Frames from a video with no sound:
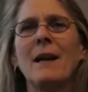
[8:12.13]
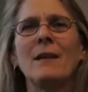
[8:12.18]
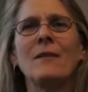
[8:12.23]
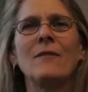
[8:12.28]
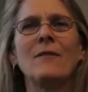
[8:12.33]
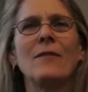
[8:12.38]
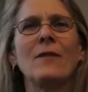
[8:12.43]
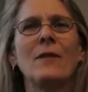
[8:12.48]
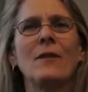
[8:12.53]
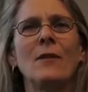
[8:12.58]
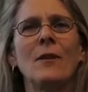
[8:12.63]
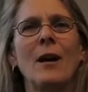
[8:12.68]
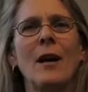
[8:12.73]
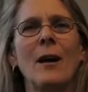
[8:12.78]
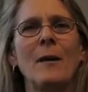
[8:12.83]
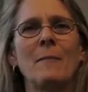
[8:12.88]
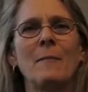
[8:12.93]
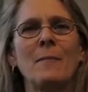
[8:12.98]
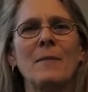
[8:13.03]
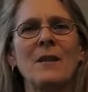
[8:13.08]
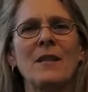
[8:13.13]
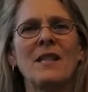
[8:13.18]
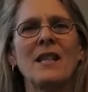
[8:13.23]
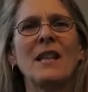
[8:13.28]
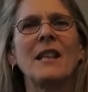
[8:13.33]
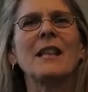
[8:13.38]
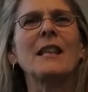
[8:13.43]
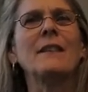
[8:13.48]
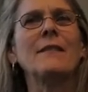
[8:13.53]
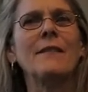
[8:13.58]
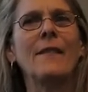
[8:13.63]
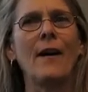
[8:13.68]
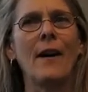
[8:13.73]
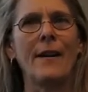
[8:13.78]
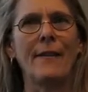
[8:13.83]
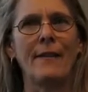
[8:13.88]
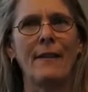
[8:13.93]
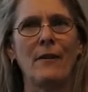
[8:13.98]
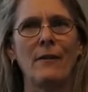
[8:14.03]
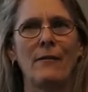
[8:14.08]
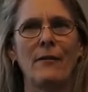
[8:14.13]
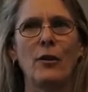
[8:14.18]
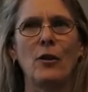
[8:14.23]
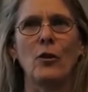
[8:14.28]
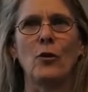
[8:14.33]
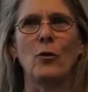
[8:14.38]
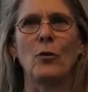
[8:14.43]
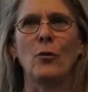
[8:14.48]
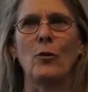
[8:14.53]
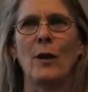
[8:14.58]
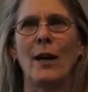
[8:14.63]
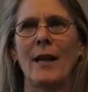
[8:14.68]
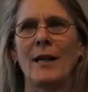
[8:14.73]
kind of solidified their view,